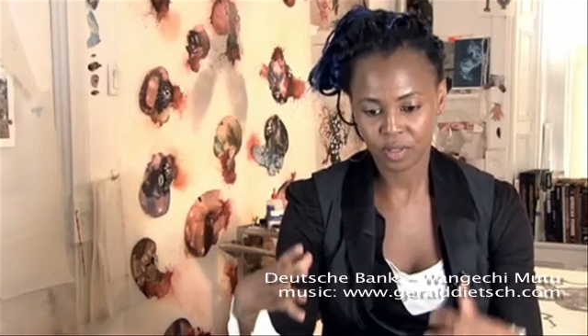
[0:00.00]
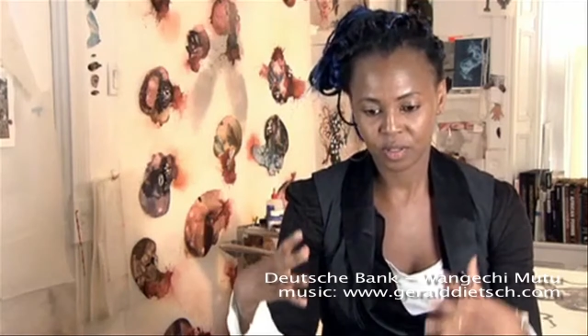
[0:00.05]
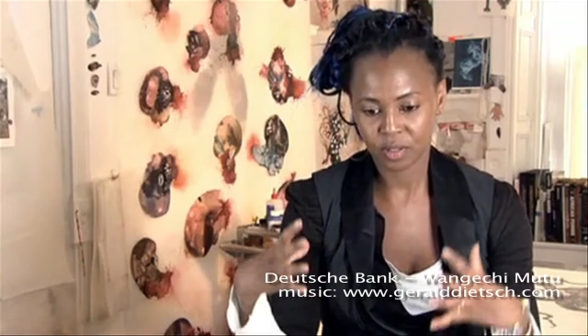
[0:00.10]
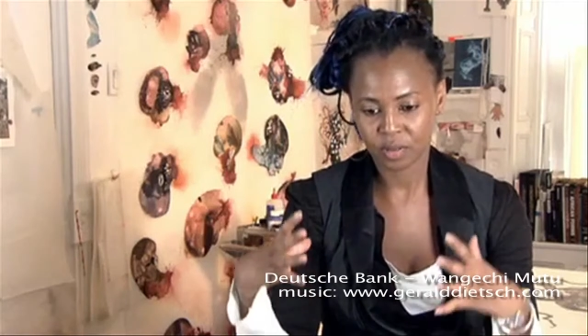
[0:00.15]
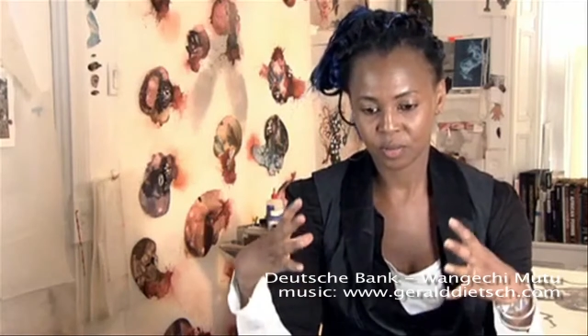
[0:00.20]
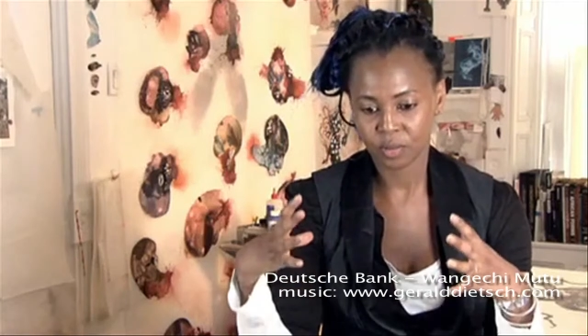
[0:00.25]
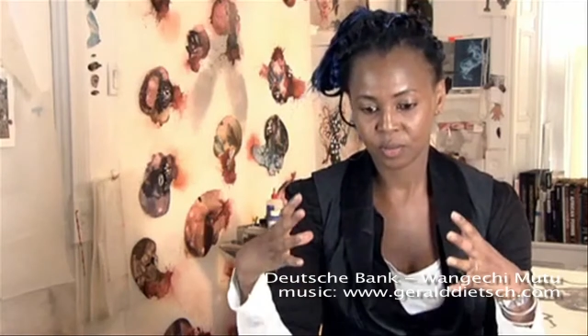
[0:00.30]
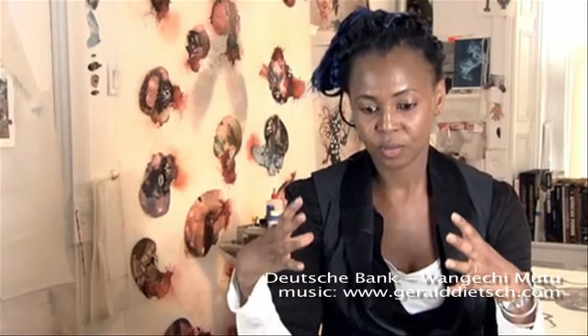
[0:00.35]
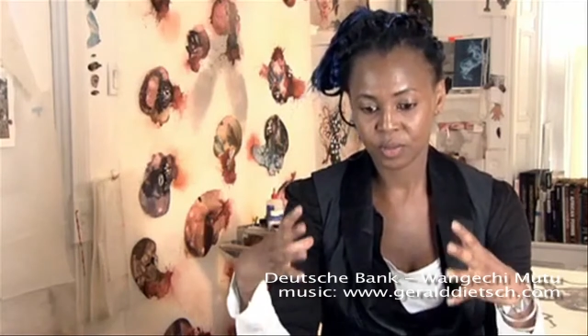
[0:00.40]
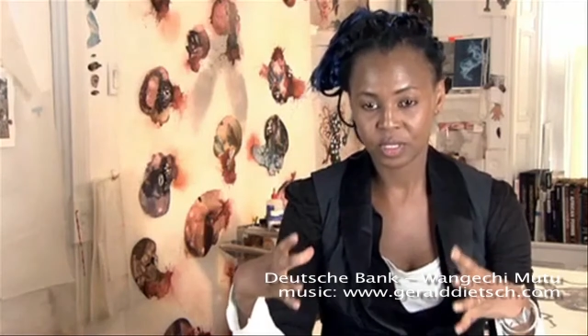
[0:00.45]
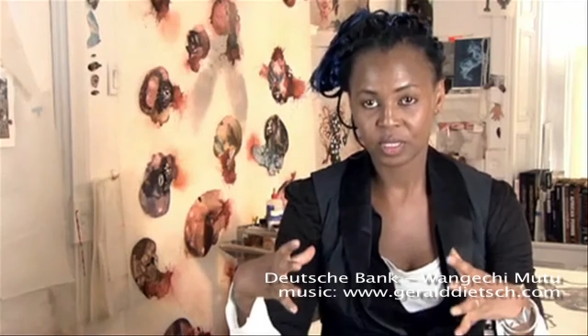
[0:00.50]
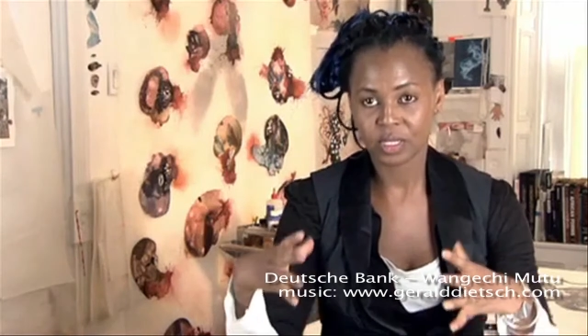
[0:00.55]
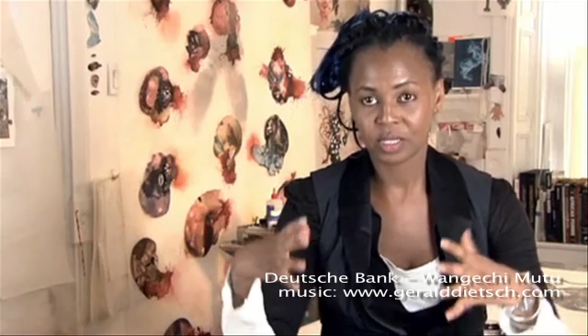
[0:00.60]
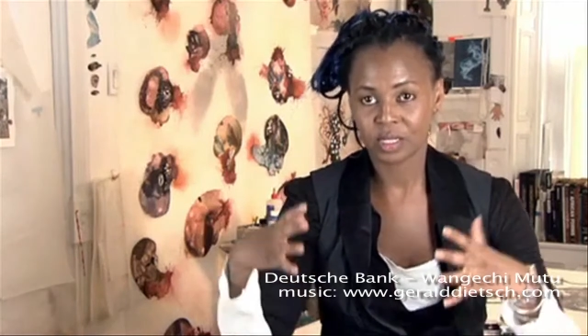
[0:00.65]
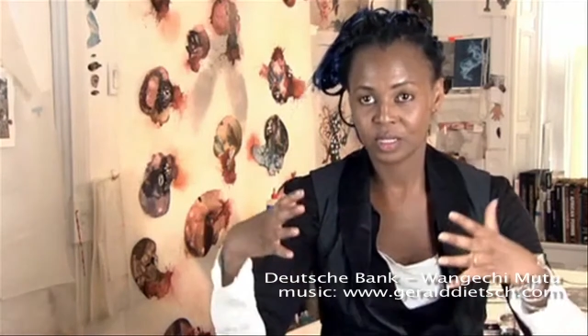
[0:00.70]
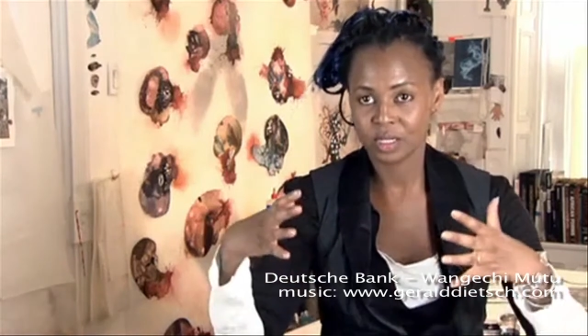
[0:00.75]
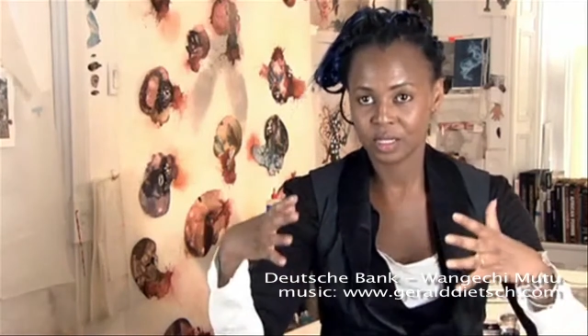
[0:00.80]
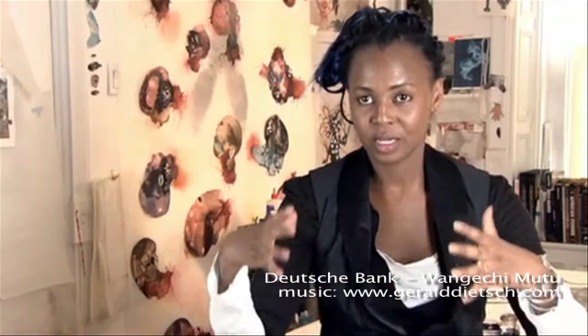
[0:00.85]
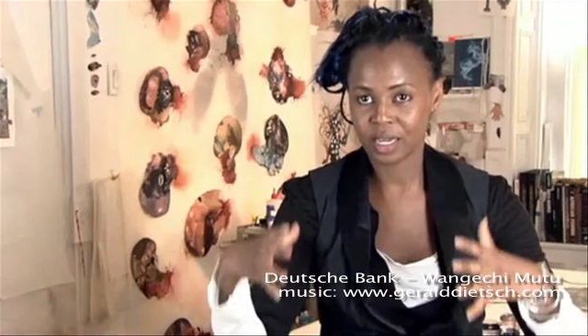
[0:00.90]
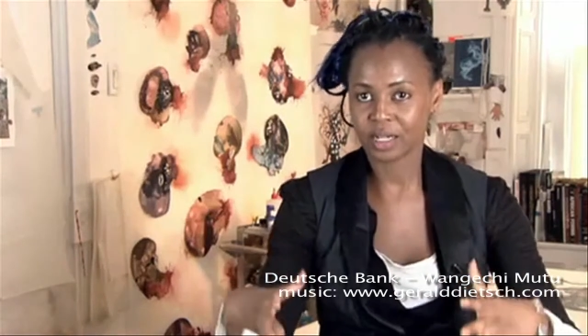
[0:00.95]
to really
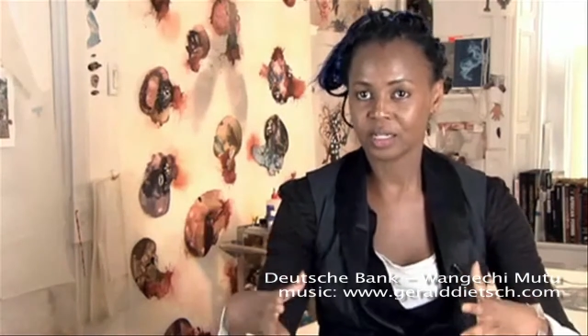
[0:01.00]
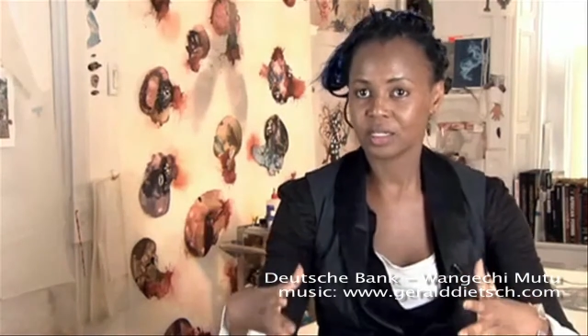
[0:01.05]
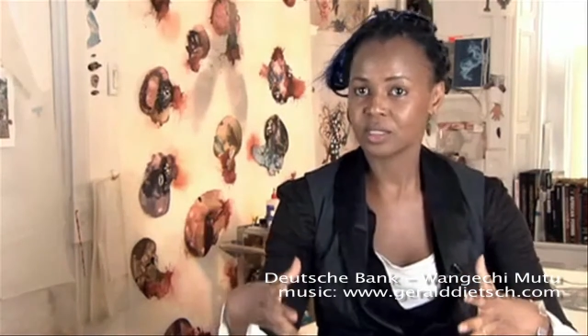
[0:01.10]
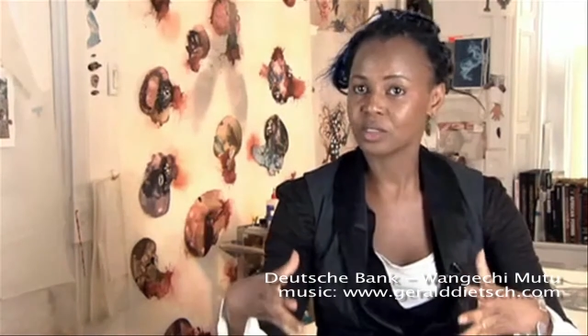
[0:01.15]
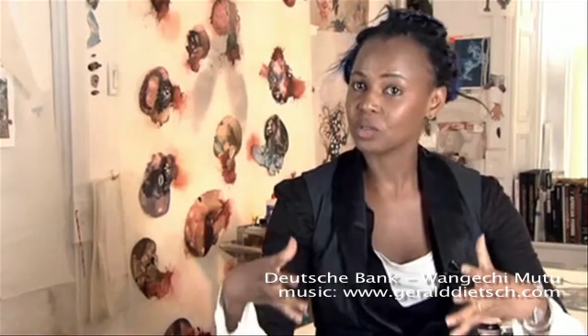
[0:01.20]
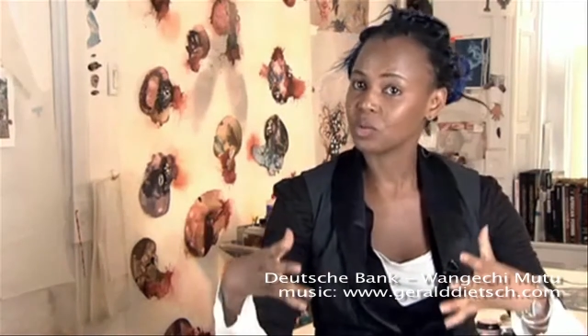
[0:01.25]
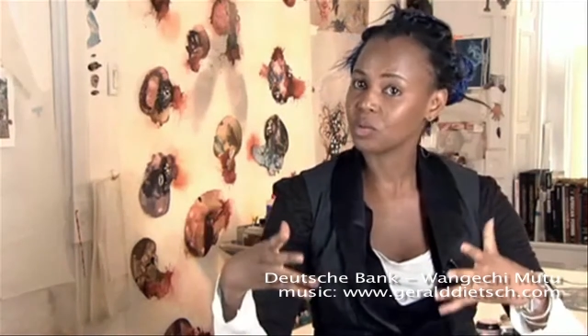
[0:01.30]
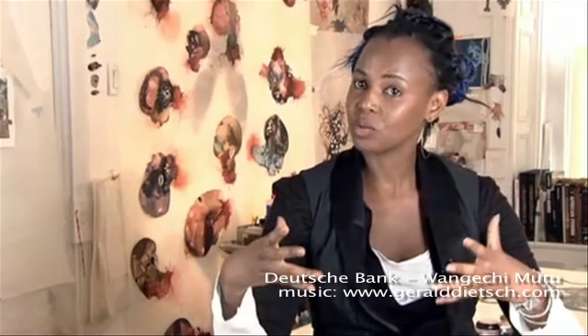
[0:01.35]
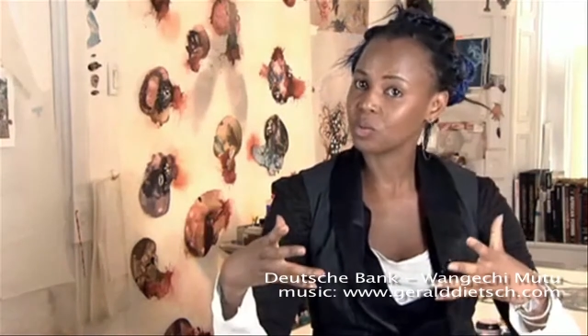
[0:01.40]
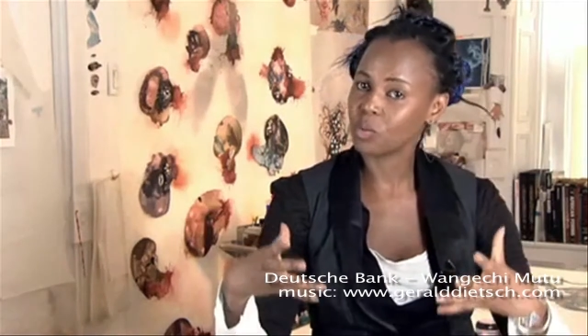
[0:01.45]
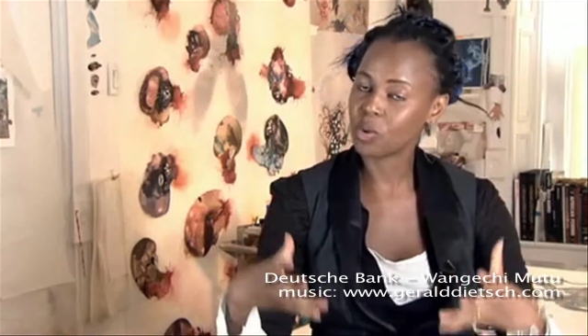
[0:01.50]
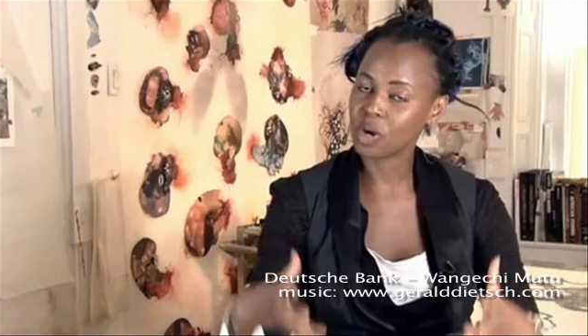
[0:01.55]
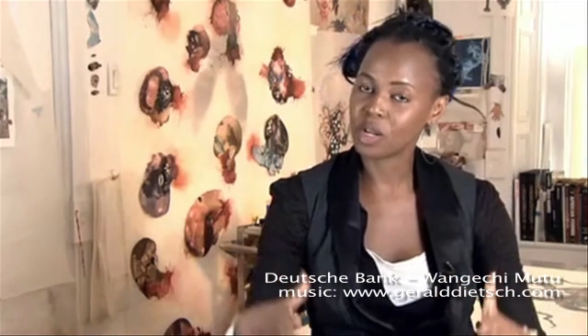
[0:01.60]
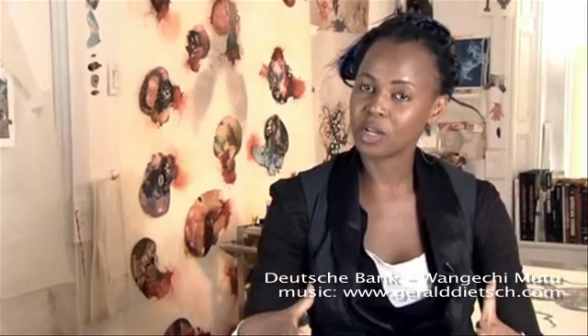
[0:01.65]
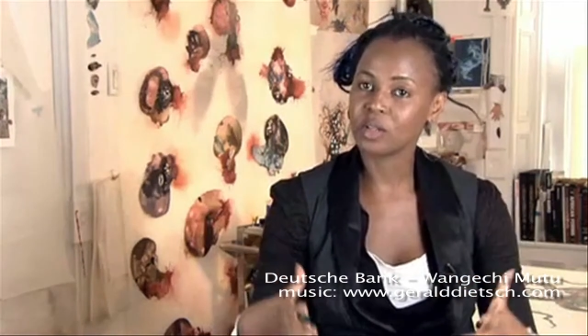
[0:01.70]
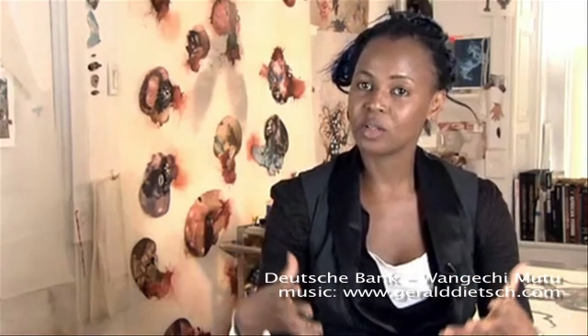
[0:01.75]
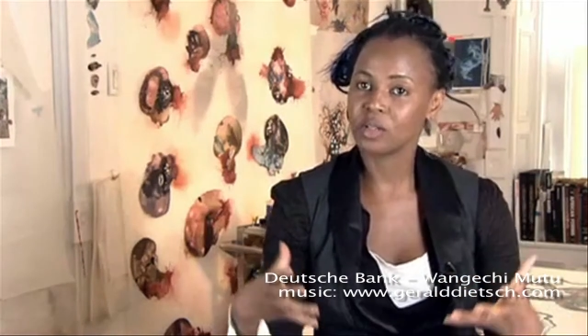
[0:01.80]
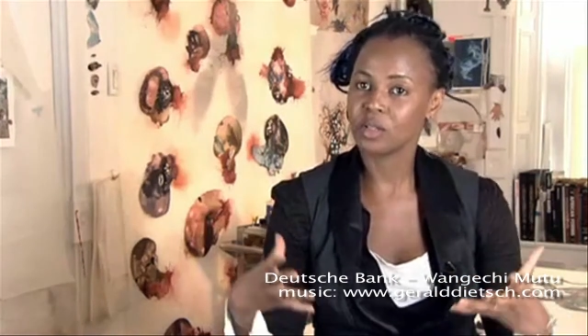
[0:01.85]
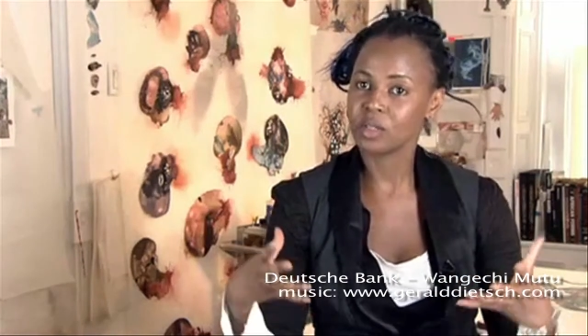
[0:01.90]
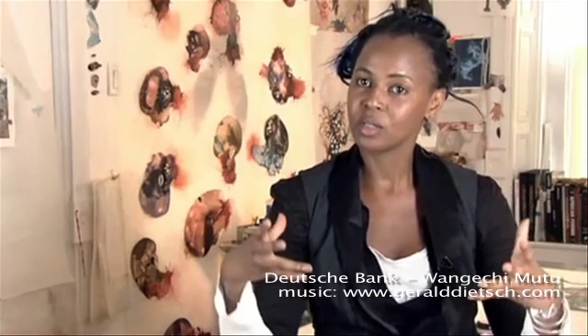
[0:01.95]
get into
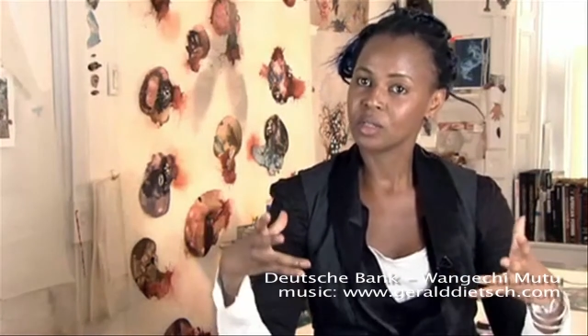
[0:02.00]
one